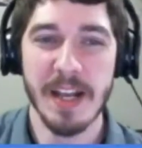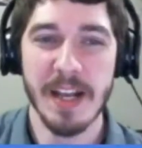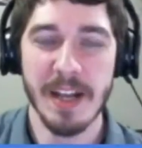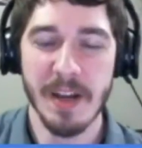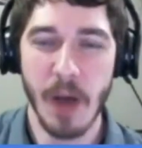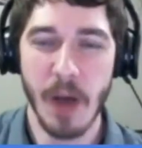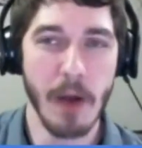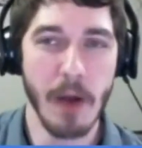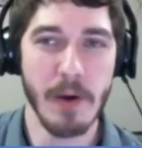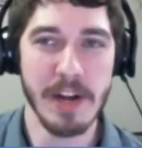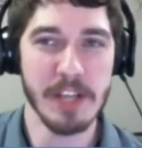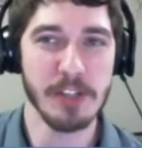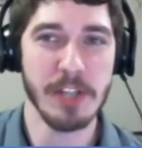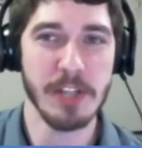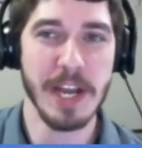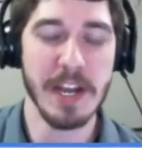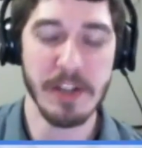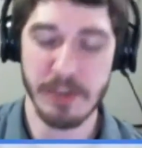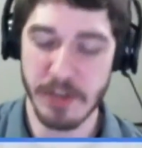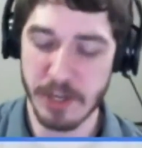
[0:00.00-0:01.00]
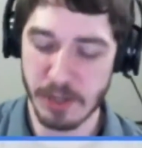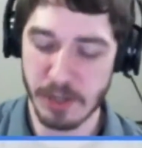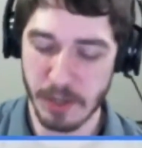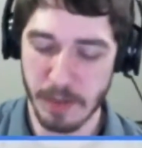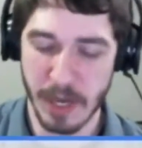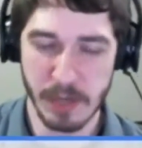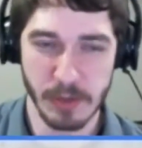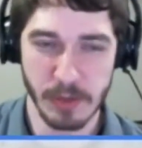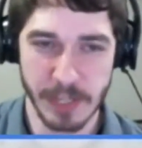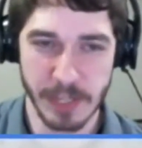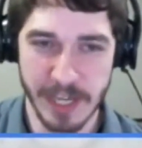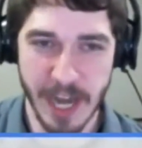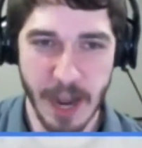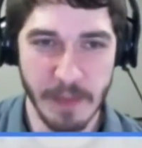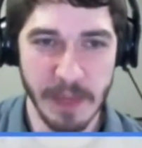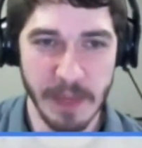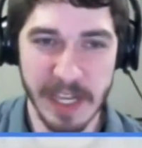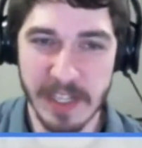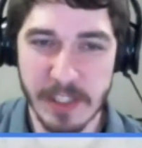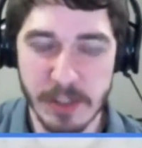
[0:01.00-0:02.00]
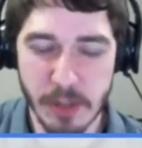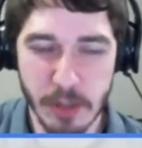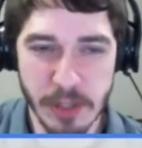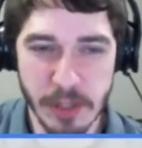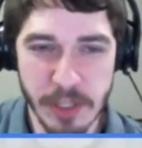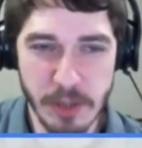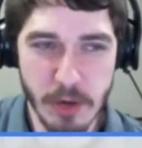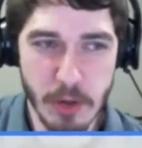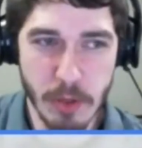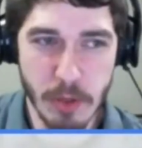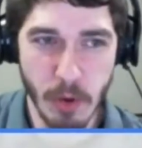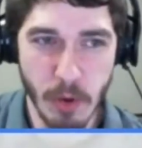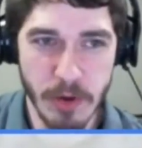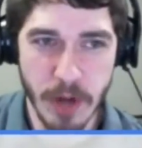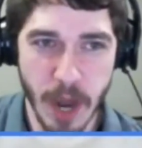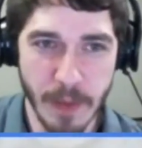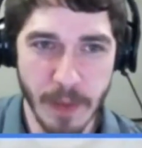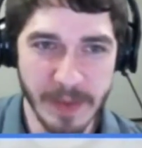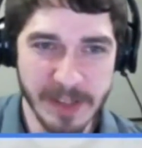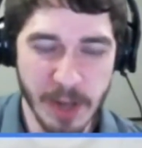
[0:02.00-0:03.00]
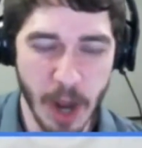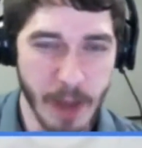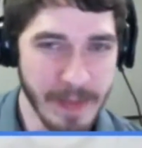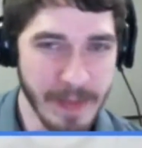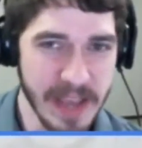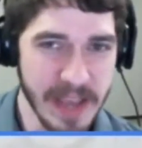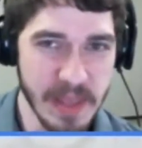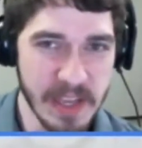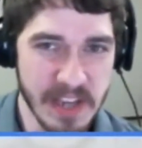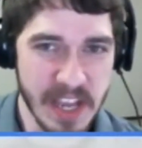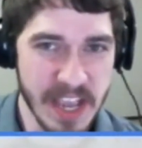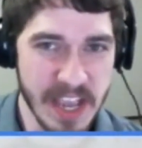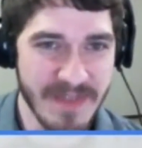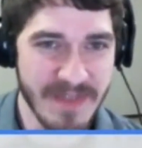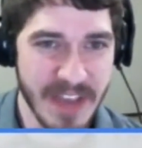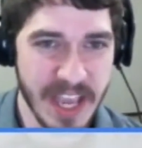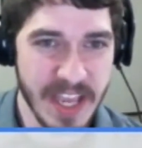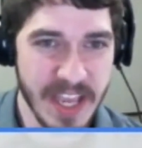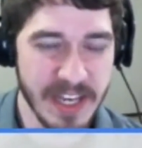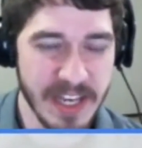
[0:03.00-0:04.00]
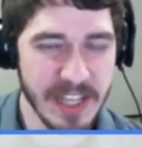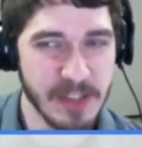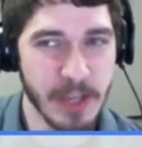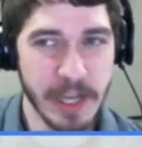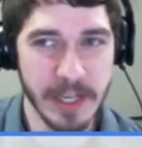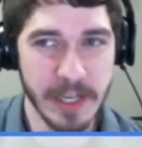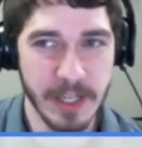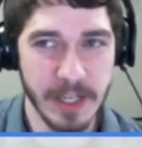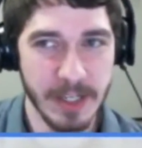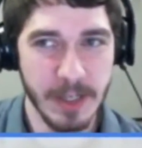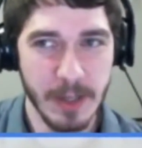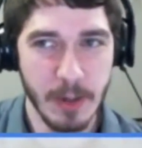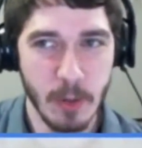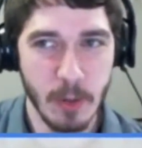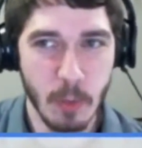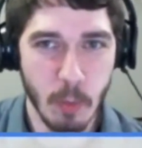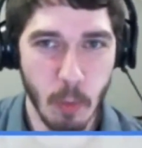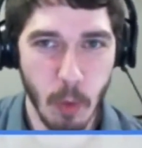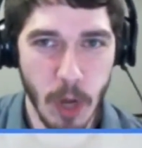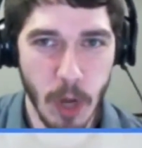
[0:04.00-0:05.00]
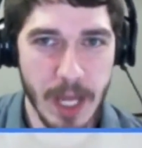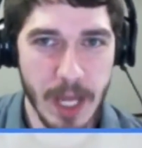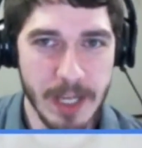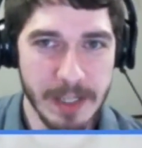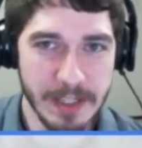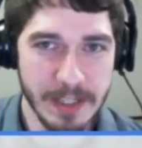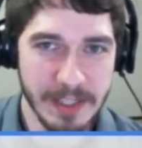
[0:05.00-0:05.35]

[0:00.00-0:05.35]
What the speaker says: I already said it to you, so I might as well say now. I'm like, so did you throw Namatame in the TV? And he's like, what?